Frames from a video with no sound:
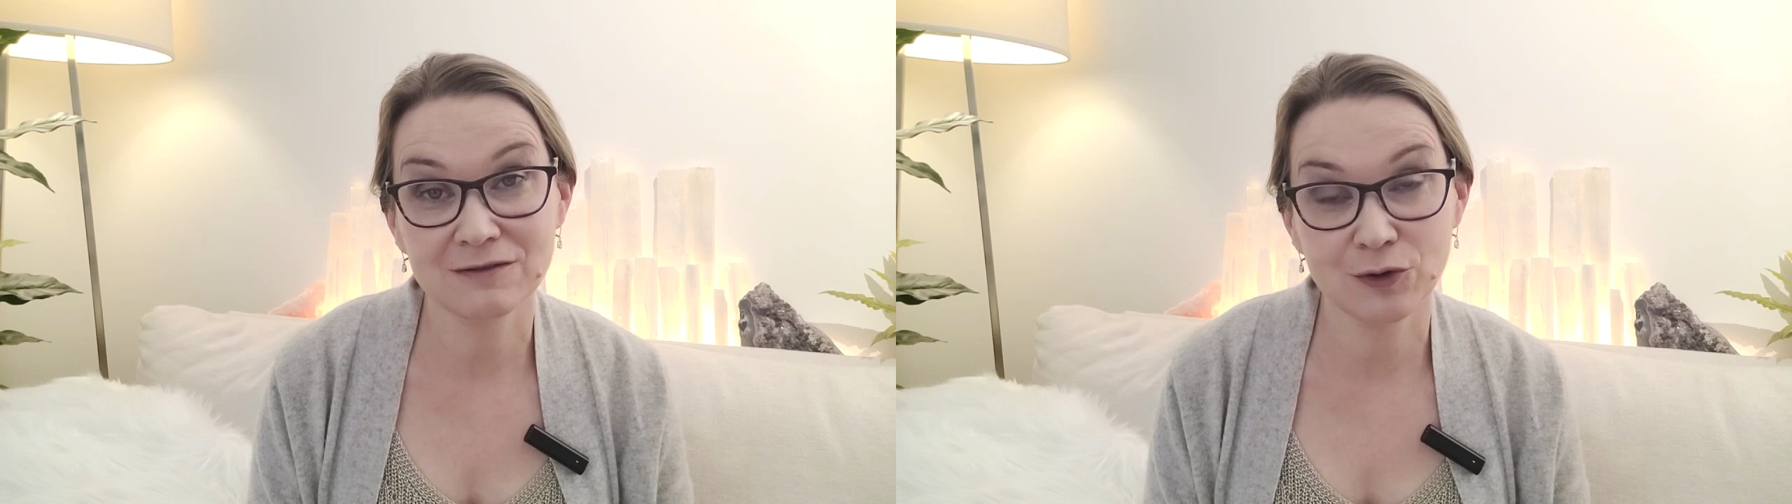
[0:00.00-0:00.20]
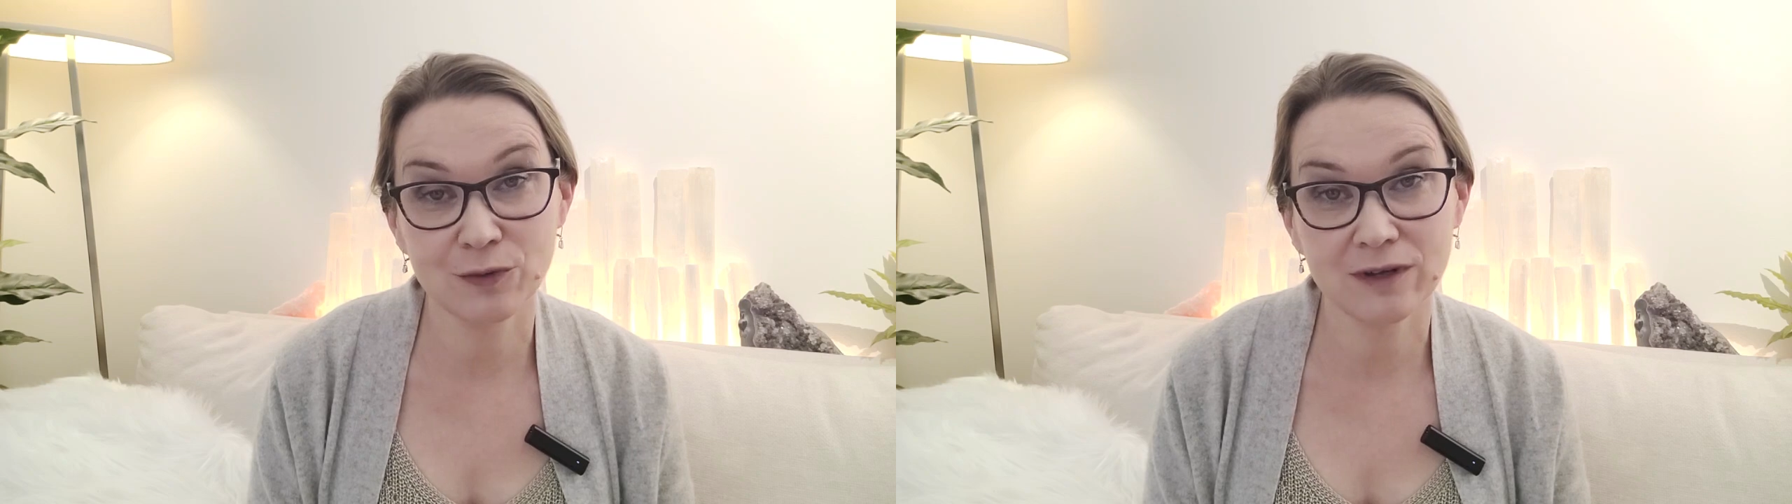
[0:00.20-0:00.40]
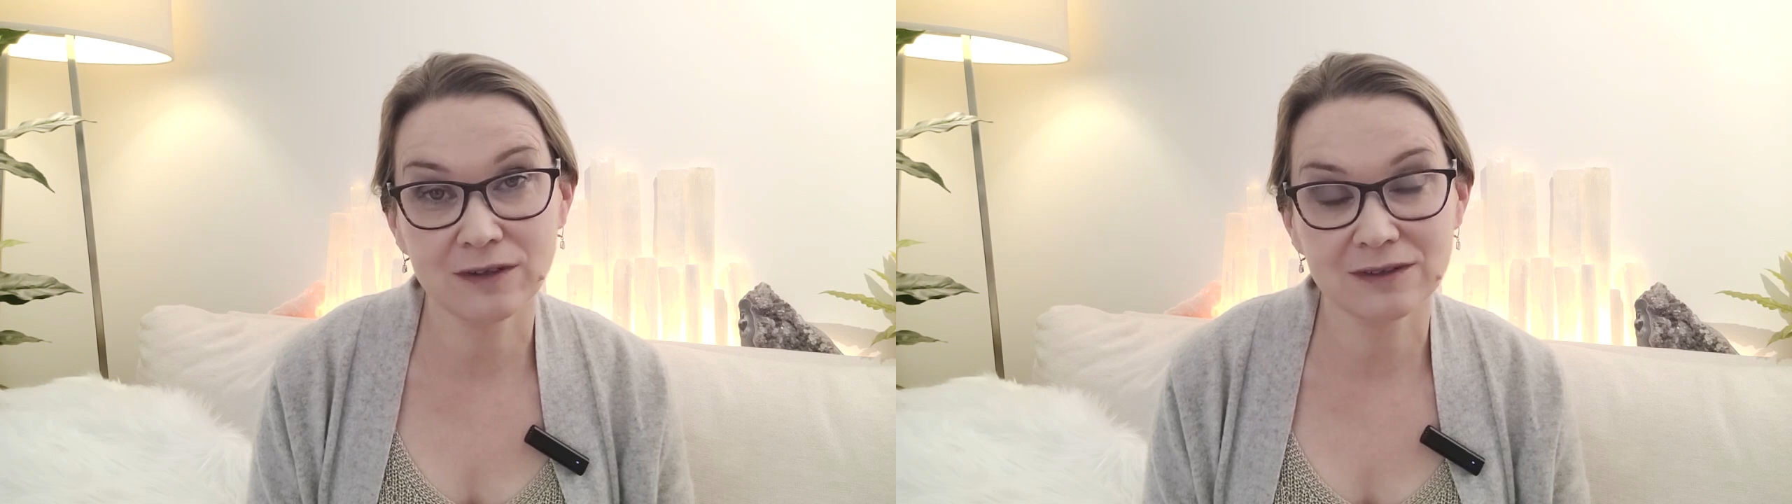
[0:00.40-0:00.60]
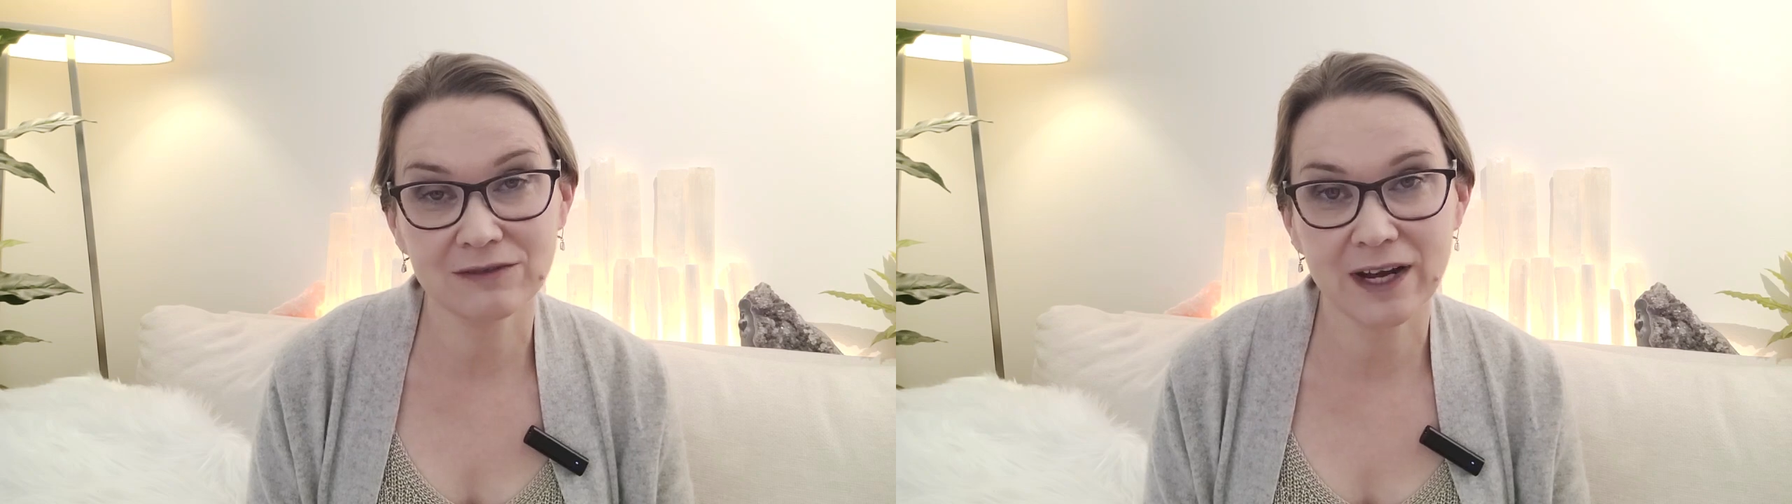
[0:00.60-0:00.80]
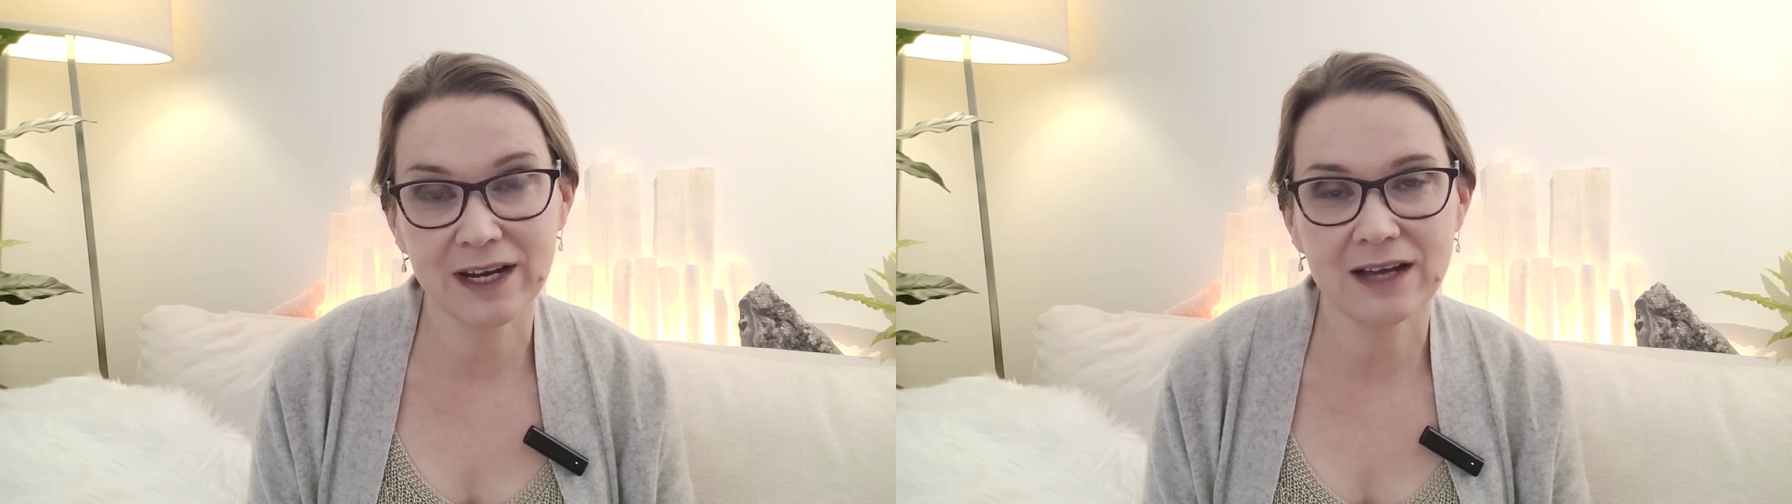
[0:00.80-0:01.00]
your world
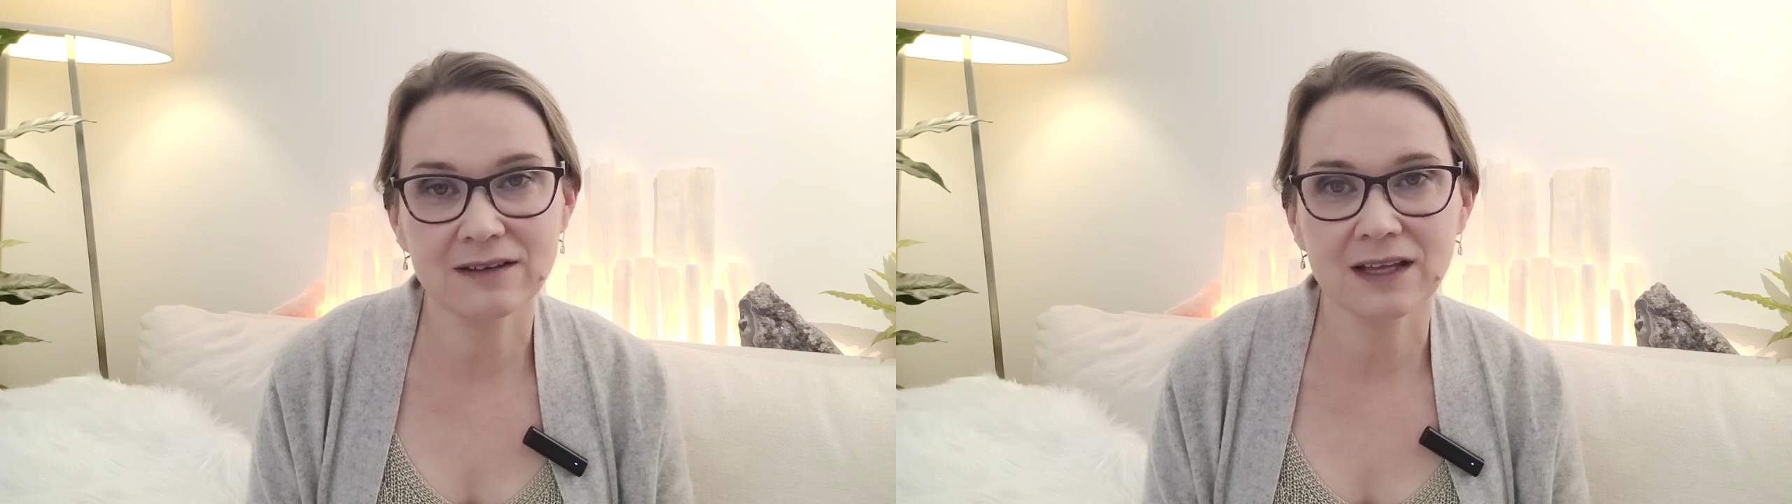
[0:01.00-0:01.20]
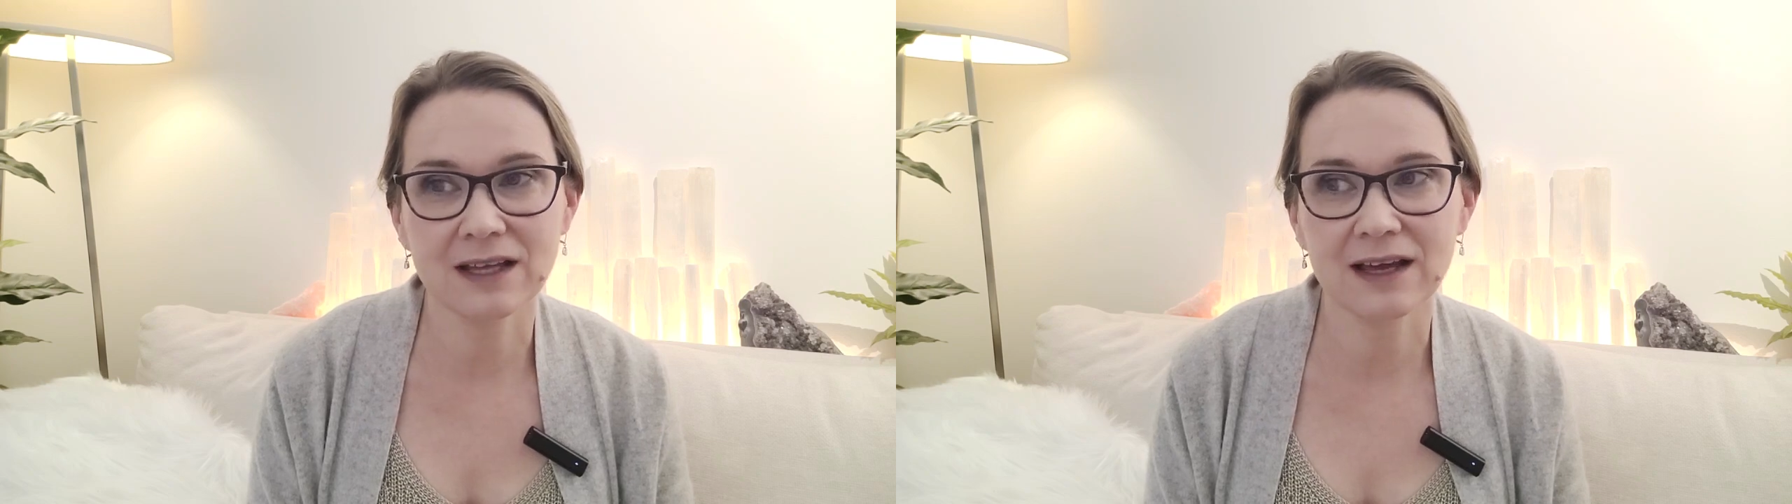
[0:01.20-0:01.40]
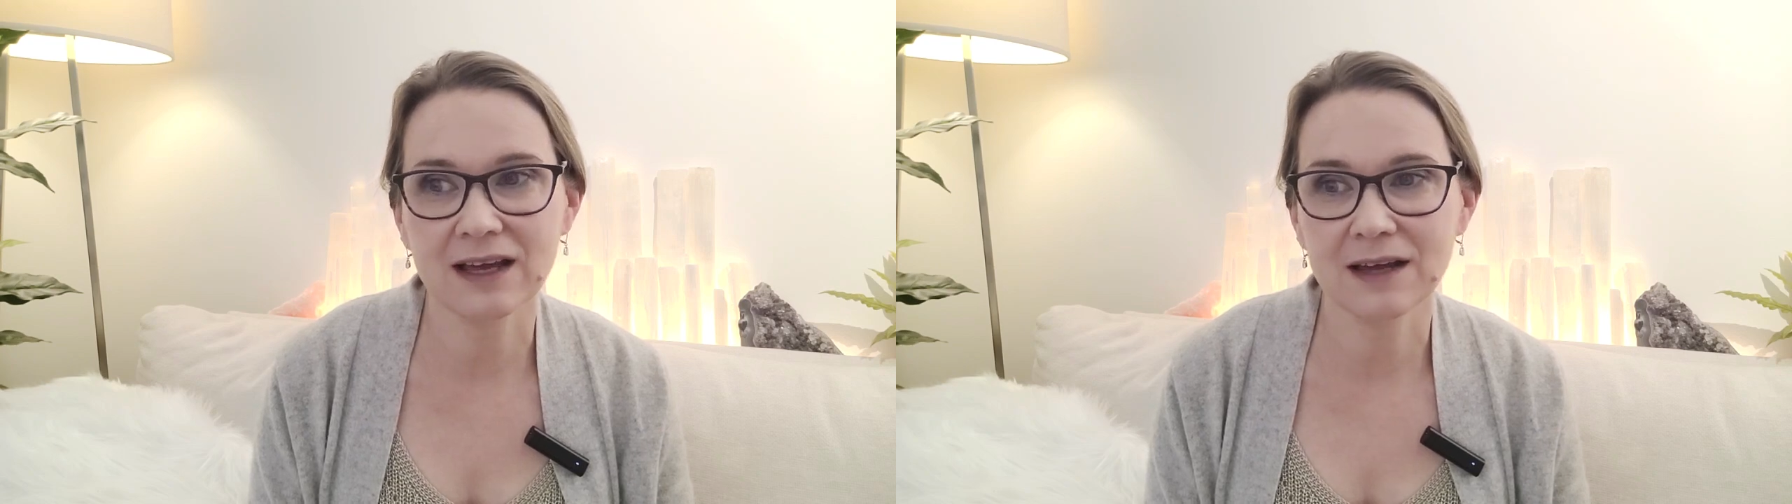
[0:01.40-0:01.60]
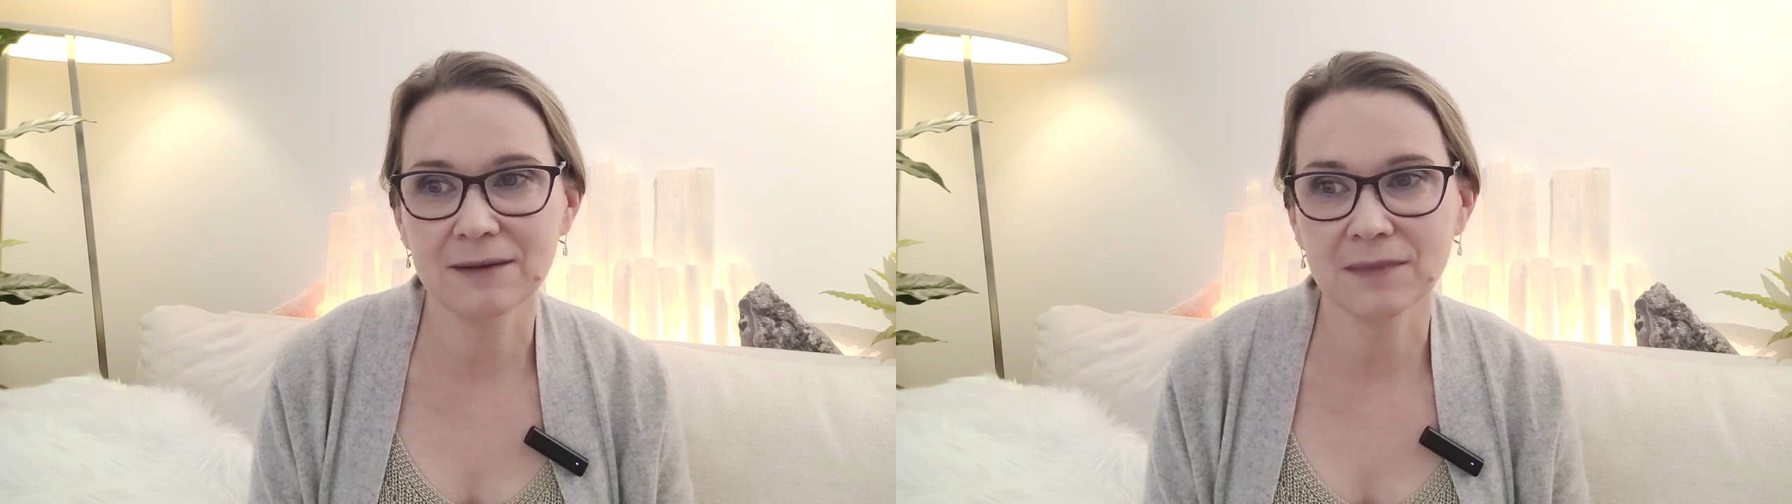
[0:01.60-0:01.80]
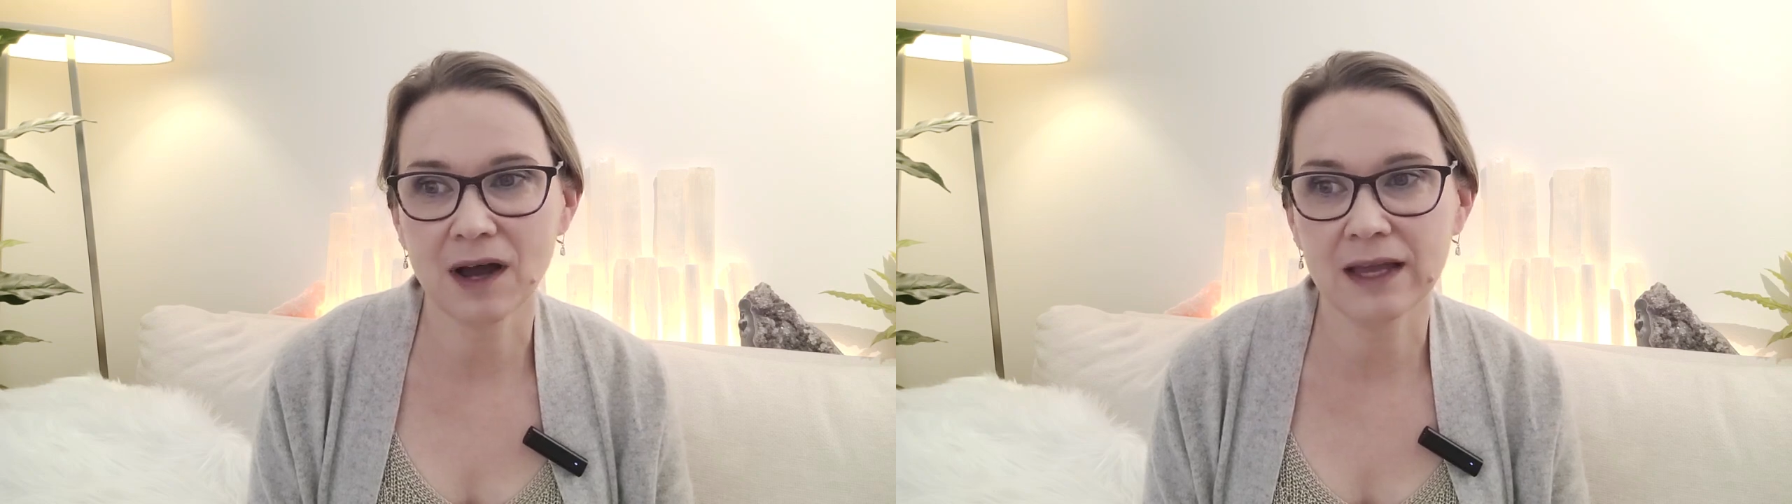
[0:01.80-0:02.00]
right now?